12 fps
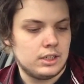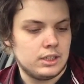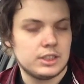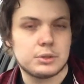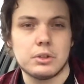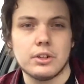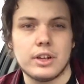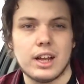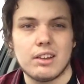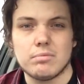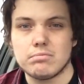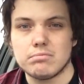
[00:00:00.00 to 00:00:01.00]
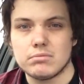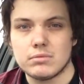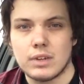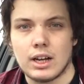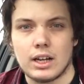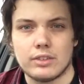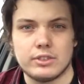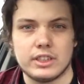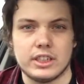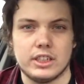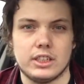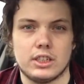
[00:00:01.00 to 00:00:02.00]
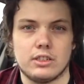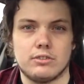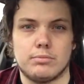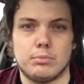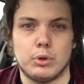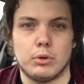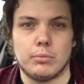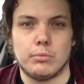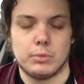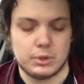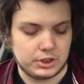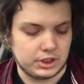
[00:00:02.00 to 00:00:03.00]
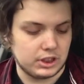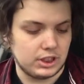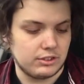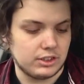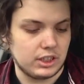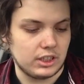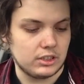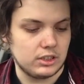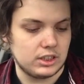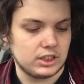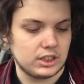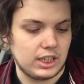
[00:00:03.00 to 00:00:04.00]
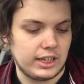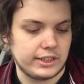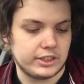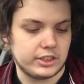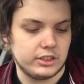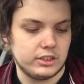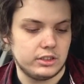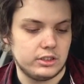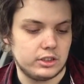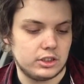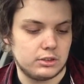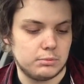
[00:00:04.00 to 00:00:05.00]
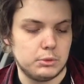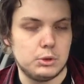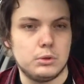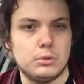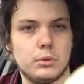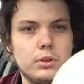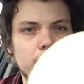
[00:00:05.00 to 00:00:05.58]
This one I haven't really heard of, but we'll see if it's any good. This is Ashton Smooth